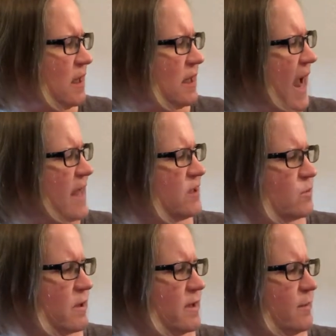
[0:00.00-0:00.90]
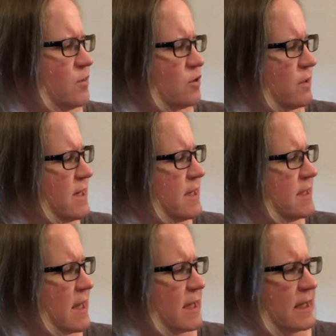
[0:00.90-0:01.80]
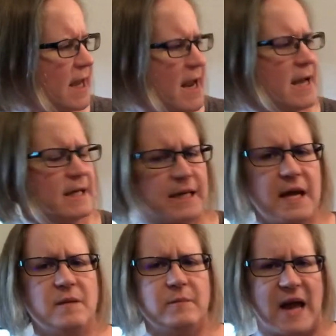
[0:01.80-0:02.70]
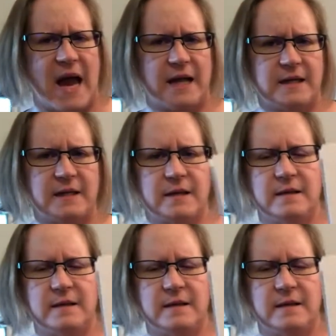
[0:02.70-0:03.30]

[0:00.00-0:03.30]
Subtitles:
Cats run up trees and can't get back.